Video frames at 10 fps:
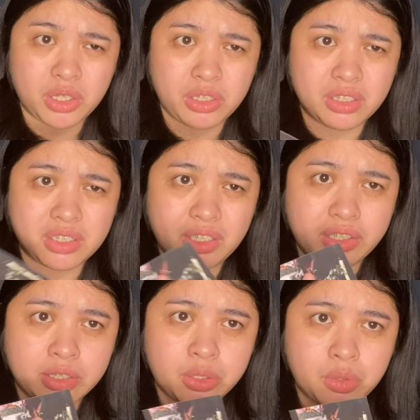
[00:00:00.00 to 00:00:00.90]
it's
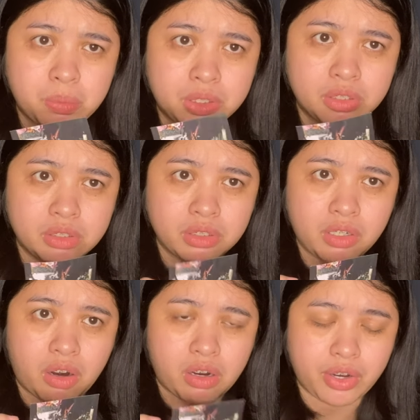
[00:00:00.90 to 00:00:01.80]
like a coupon
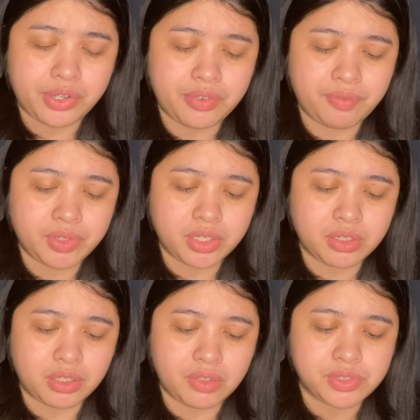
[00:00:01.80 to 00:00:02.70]
card
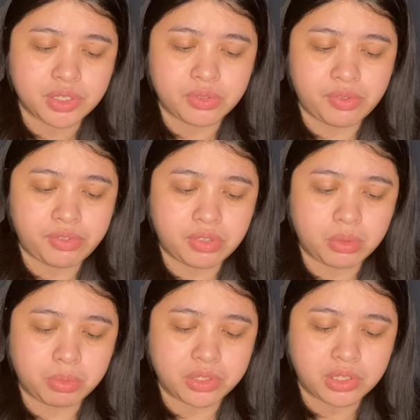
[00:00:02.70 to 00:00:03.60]
that gives us
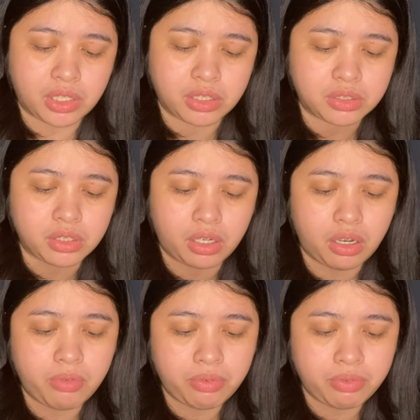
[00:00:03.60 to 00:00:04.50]
15%
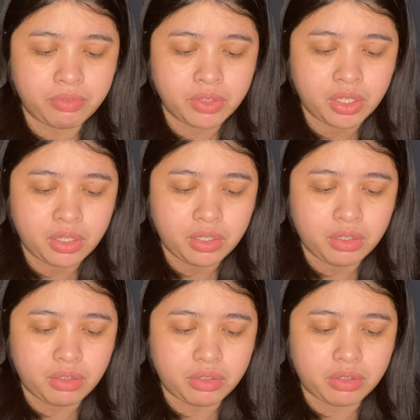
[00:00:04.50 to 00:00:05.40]
off
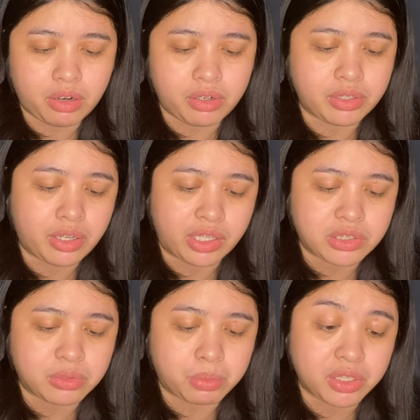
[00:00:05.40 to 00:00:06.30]
on our
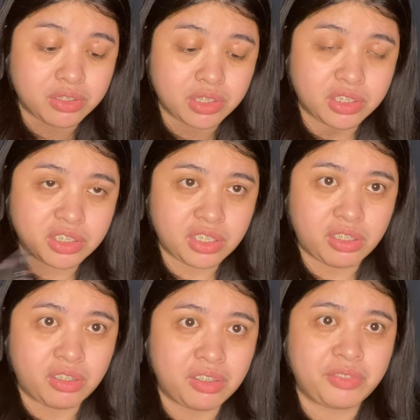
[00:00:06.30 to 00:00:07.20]
next purchase
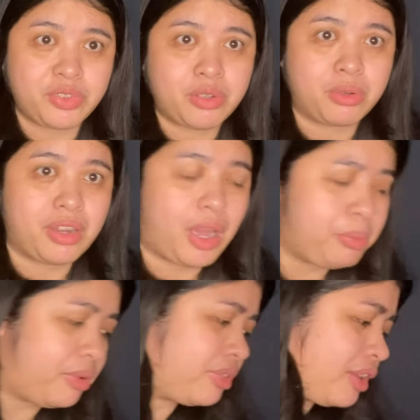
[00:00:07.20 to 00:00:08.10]
to
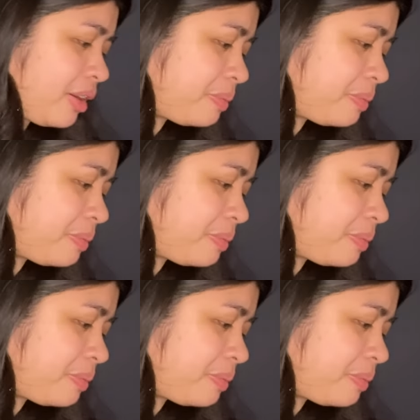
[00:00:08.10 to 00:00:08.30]
Apotheke.